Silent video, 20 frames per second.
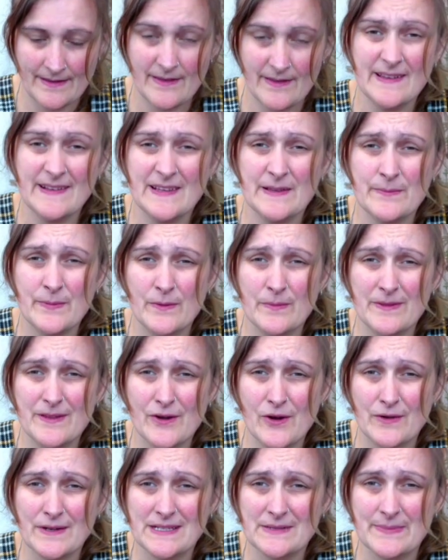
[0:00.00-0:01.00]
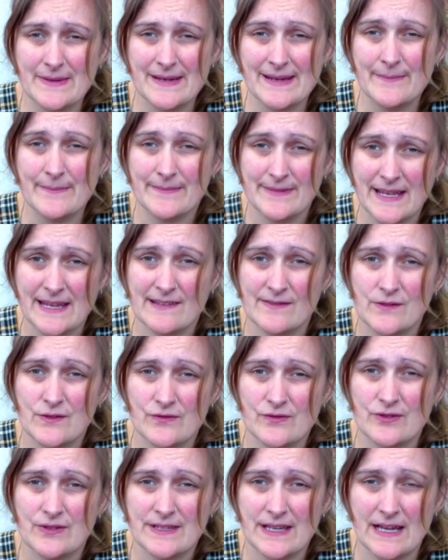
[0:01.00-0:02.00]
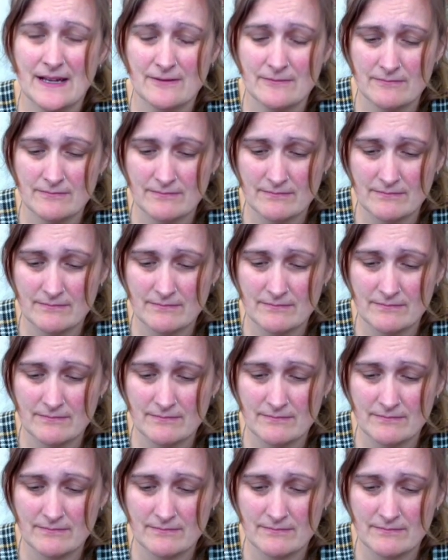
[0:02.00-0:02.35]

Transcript: This is probably the hardest bit, taking the screws out.